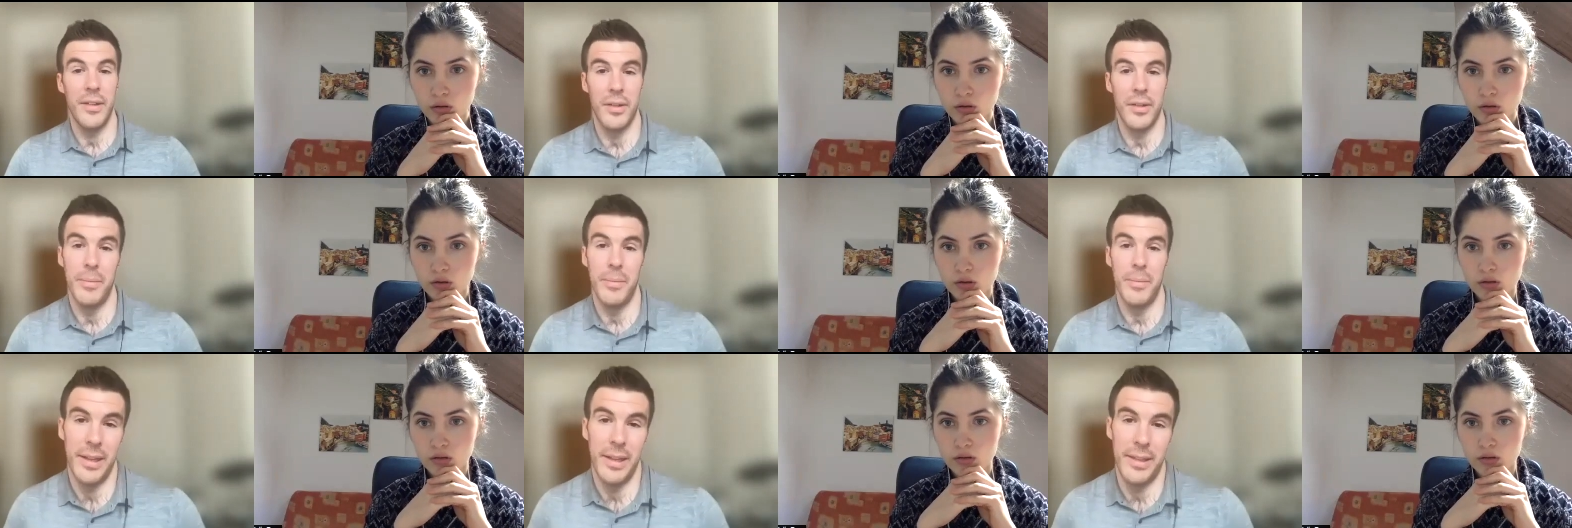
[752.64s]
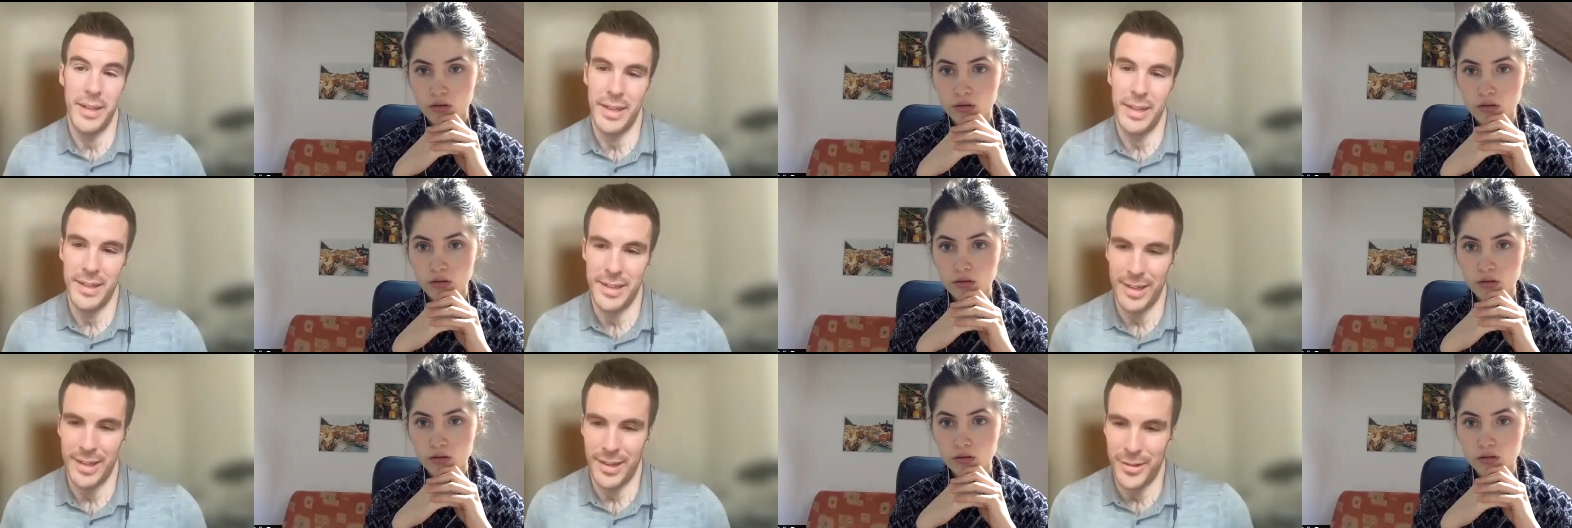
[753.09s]
Speaker 1: mean, I think it's
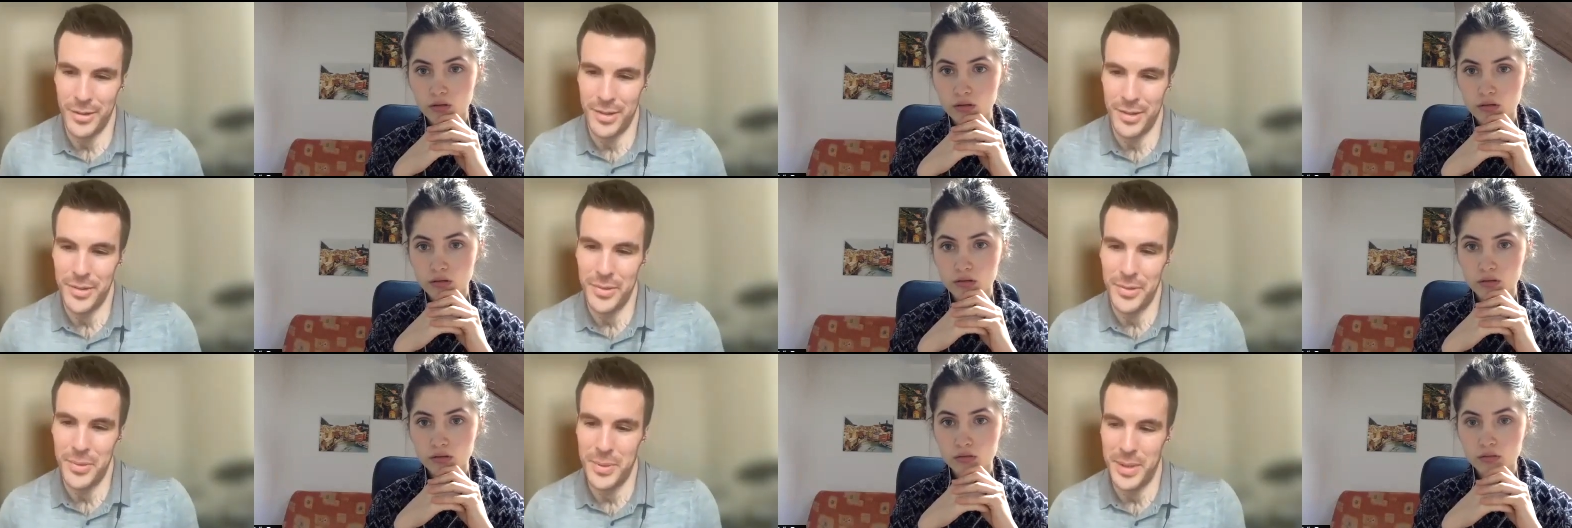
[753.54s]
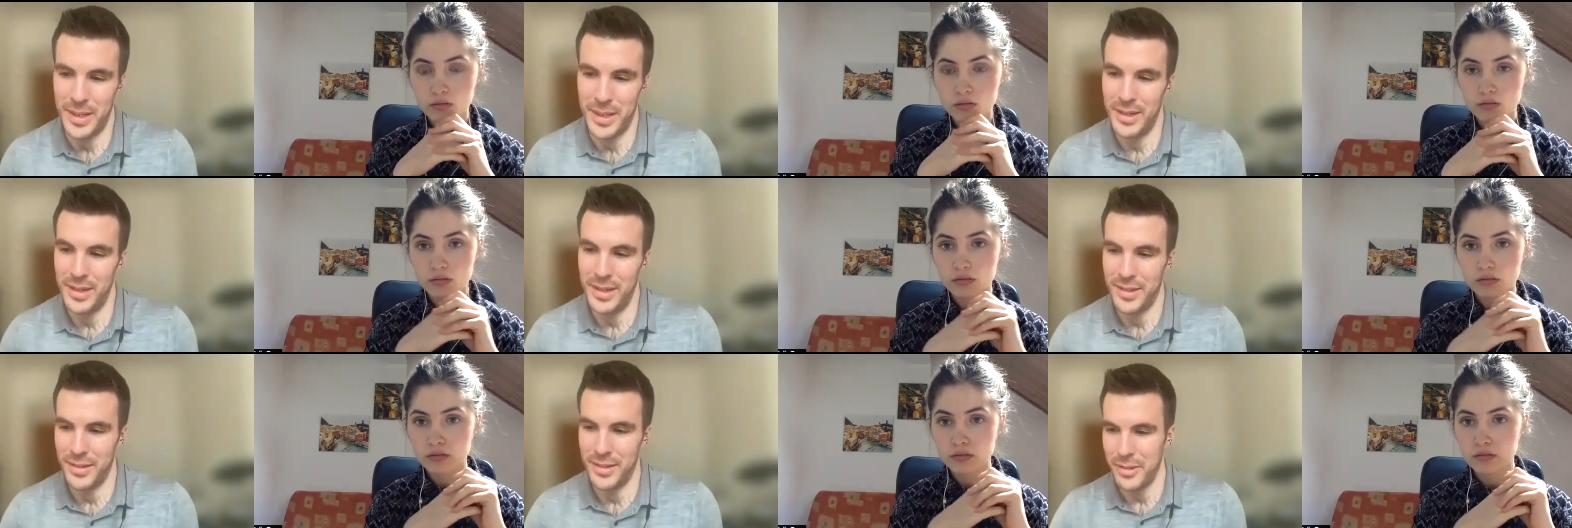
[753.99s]
also uh,
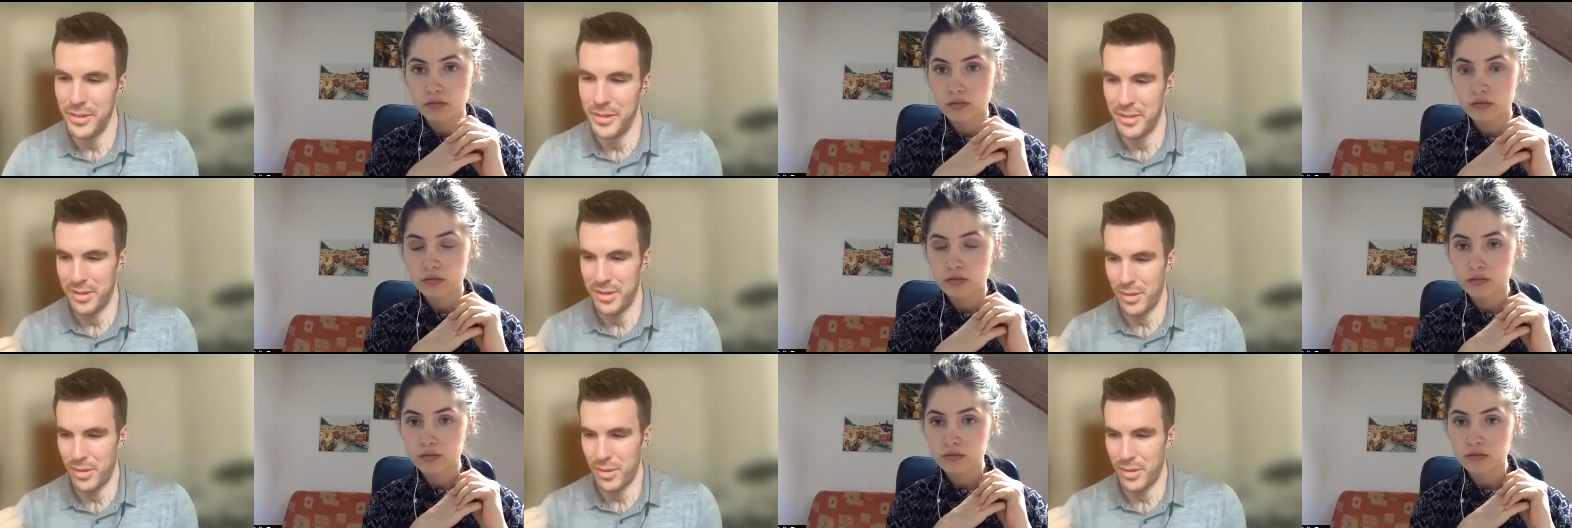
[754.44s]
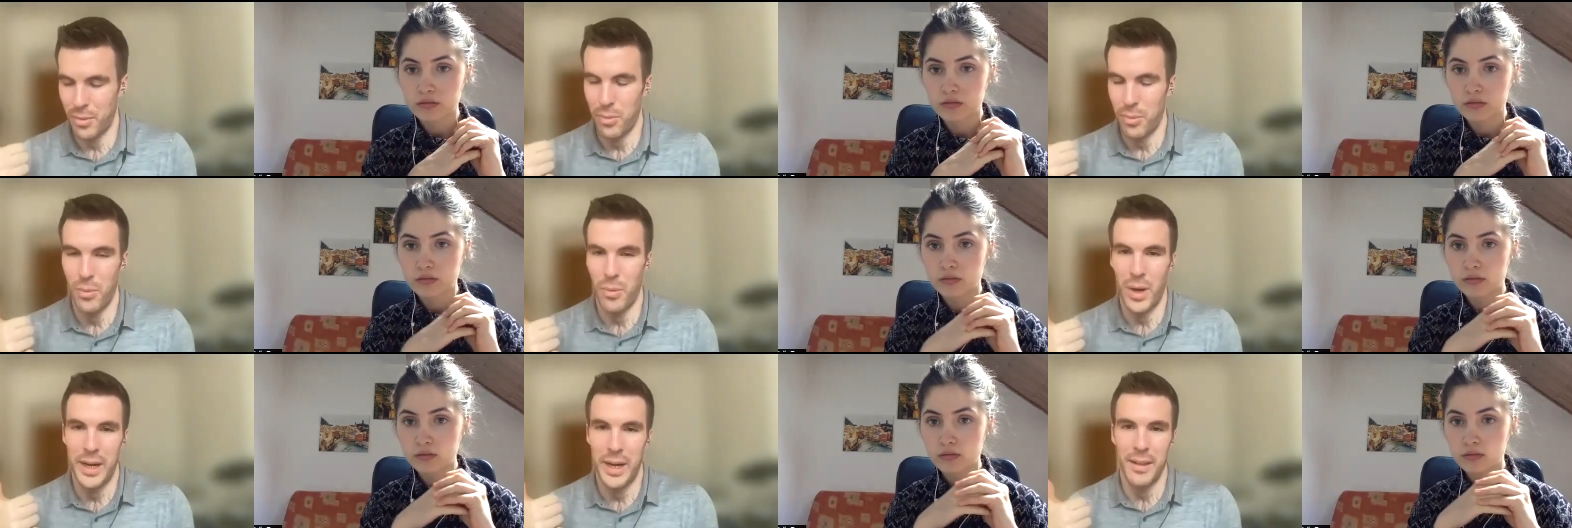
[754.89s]
so there's
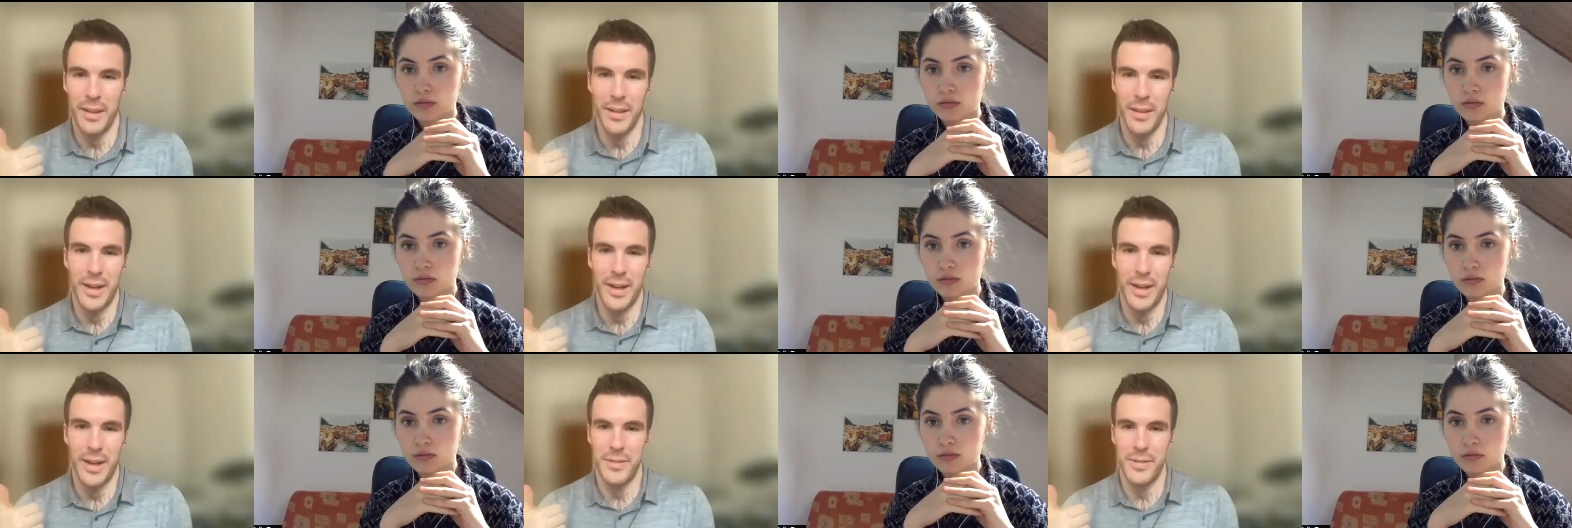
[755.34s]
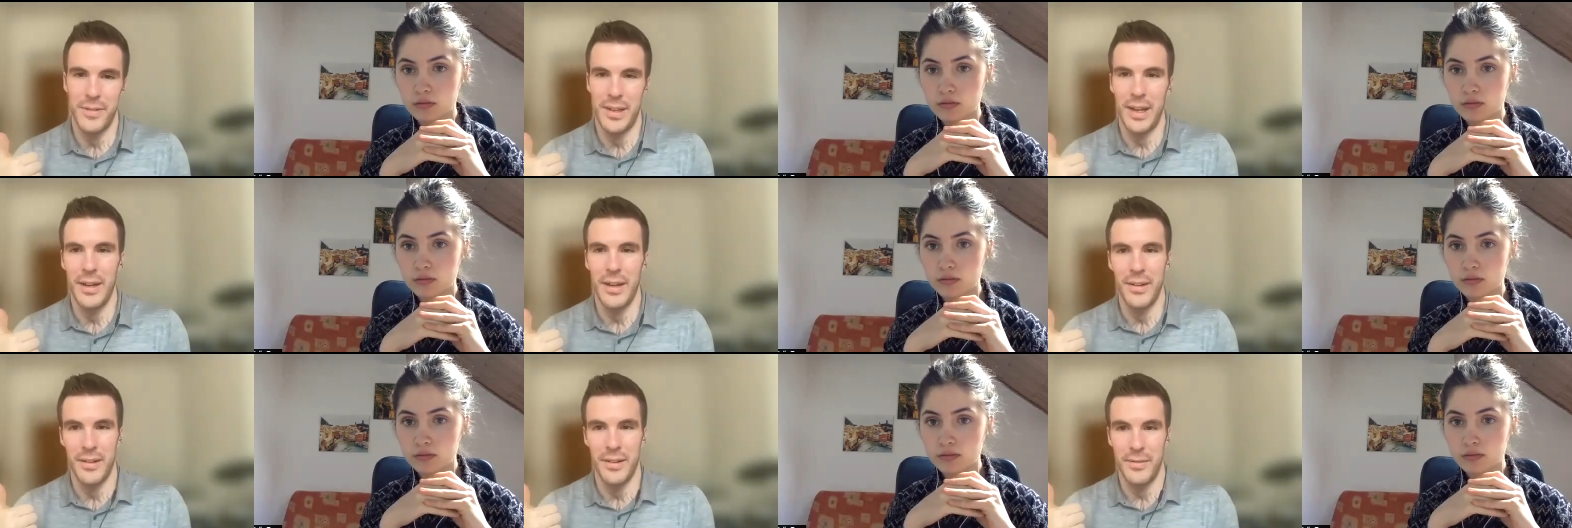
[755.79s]
quite a lot of
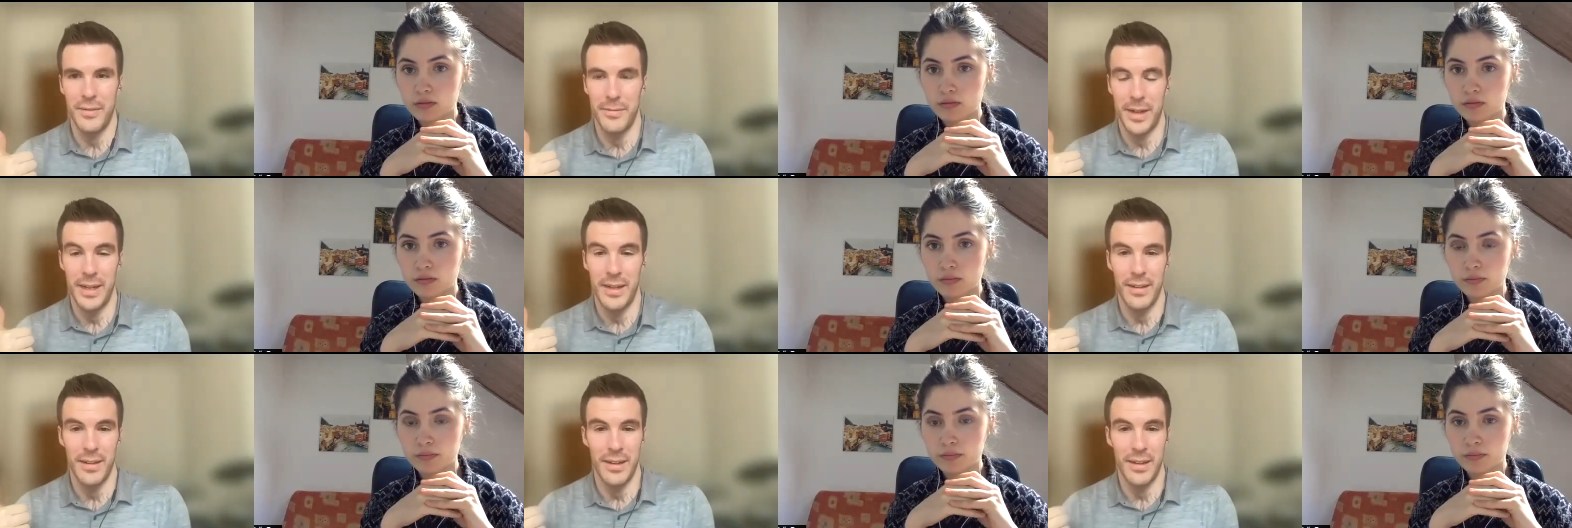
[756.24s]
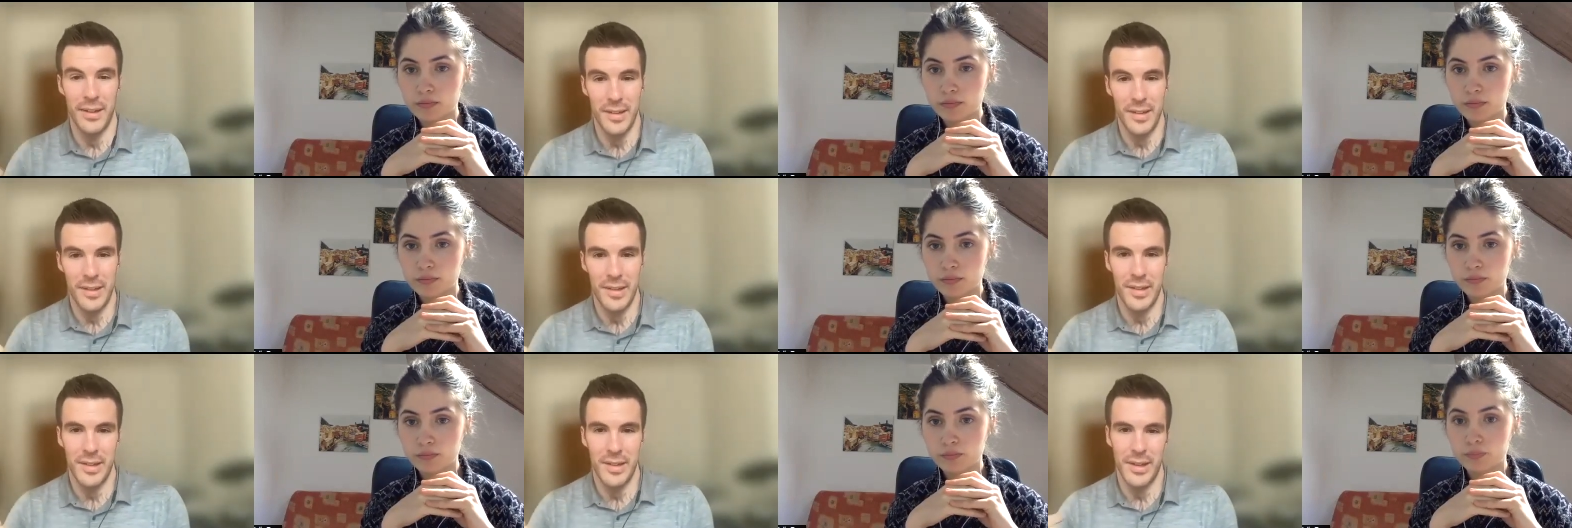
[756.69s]
data on
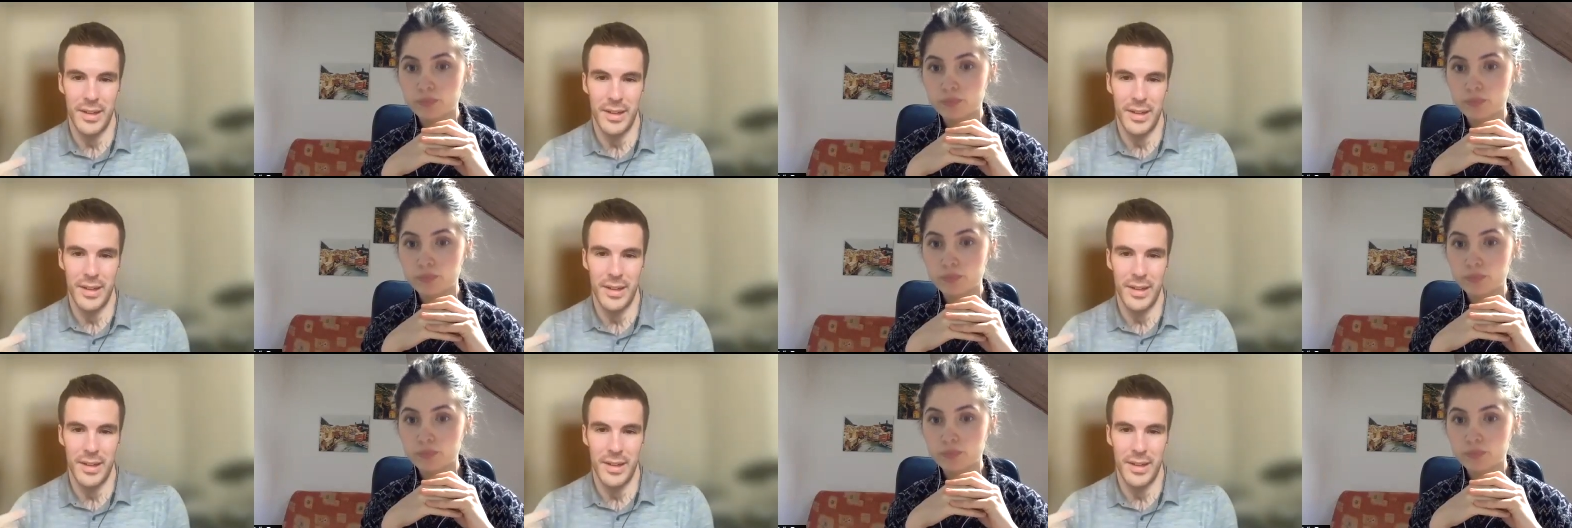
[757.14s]
violinists.